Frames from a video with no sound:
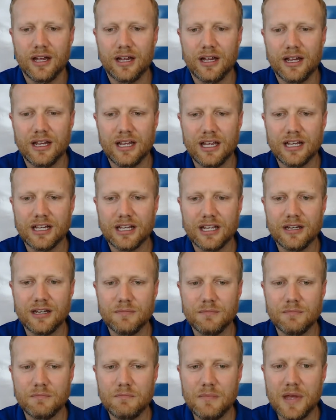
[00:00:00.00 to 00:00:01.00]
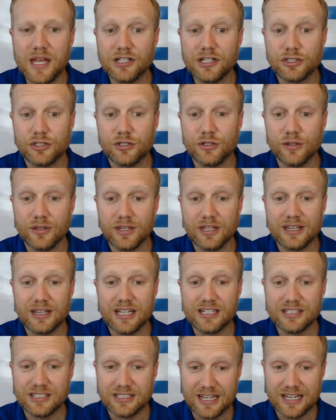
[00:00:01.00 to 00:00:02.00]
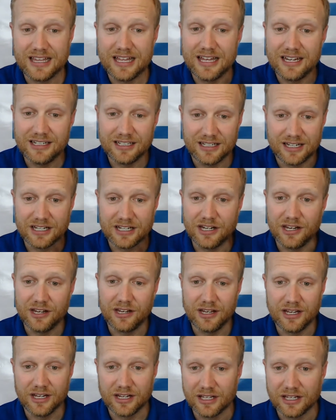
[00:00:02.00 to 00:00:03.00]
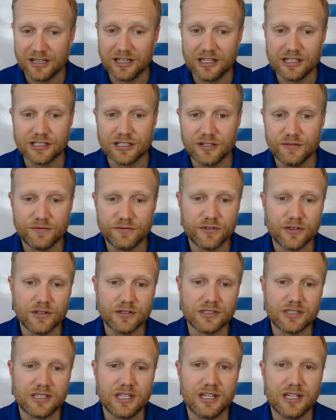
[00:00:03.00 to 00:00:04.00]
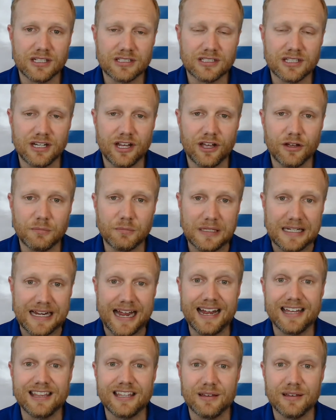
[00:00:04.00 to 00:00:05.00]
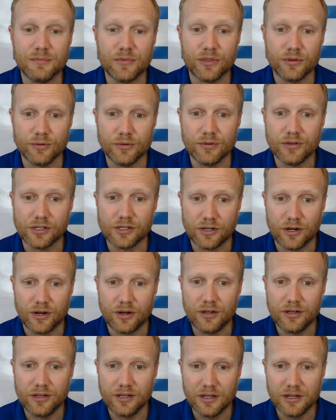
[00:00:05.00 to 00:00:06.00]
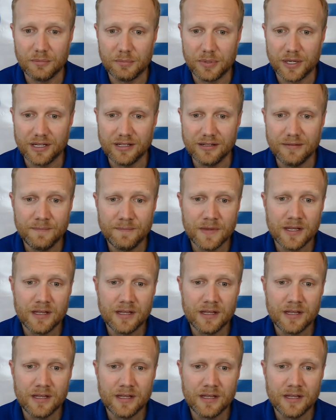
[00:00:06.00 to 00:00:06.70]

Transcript: It can make sure that they say that. It can listen for those things and help guide them through the call a bit.